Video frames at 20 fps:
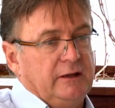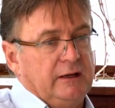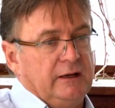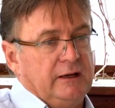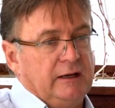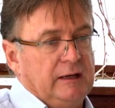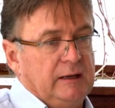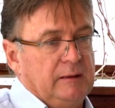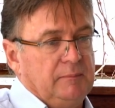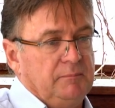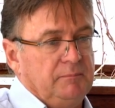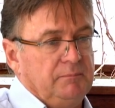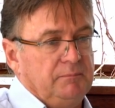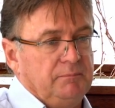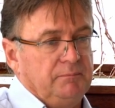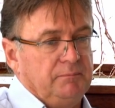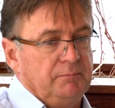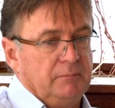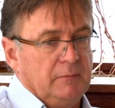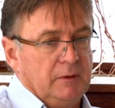
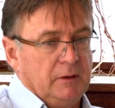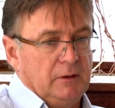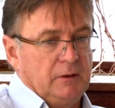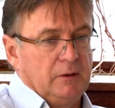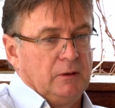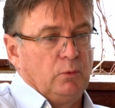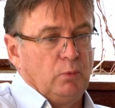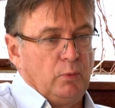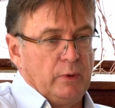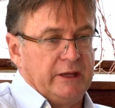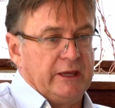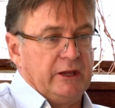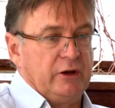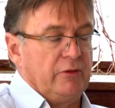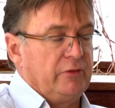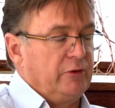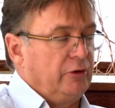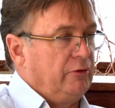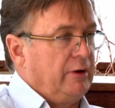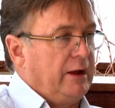We get
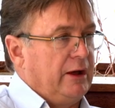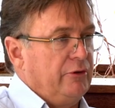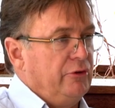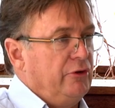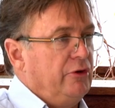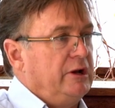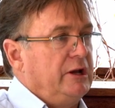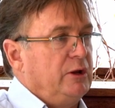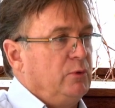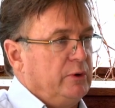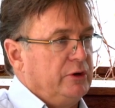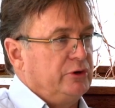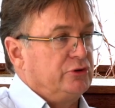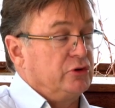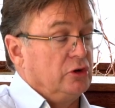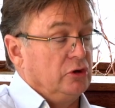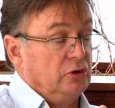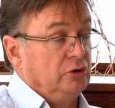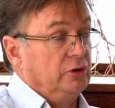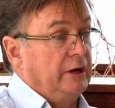on the ground early, we
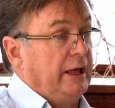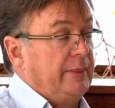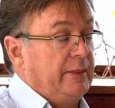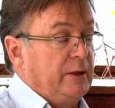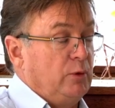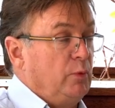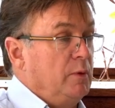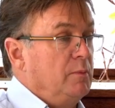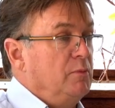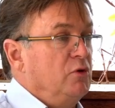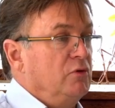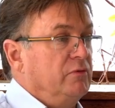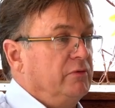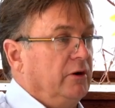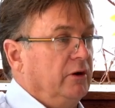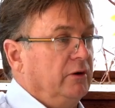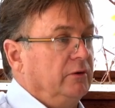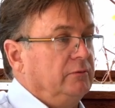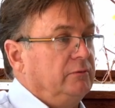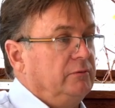drill, and then we move
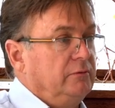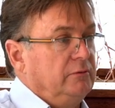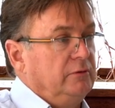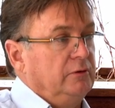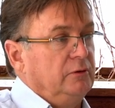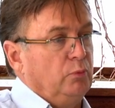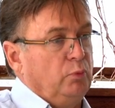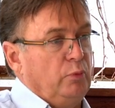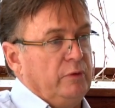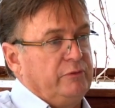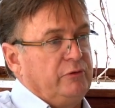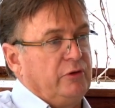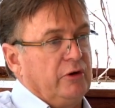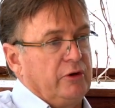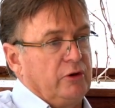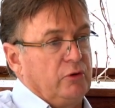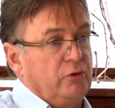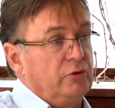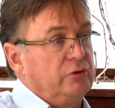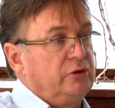on. We've
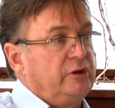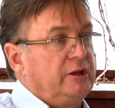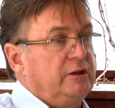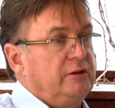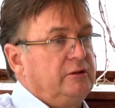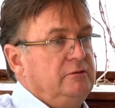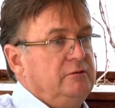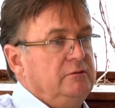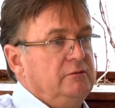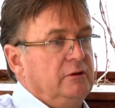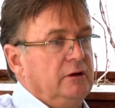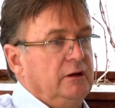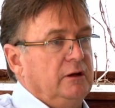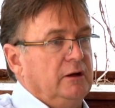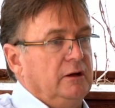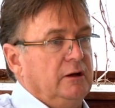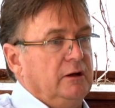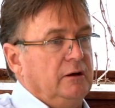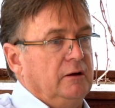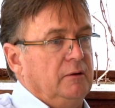got a good
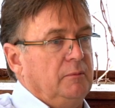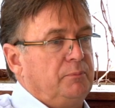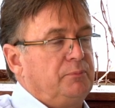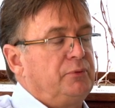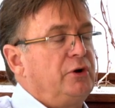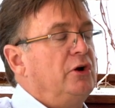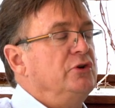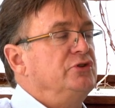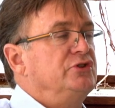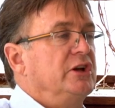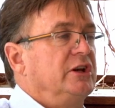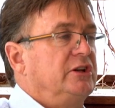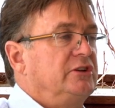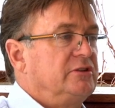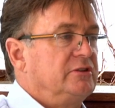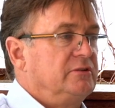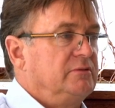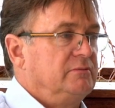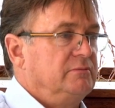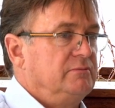
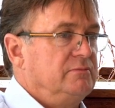project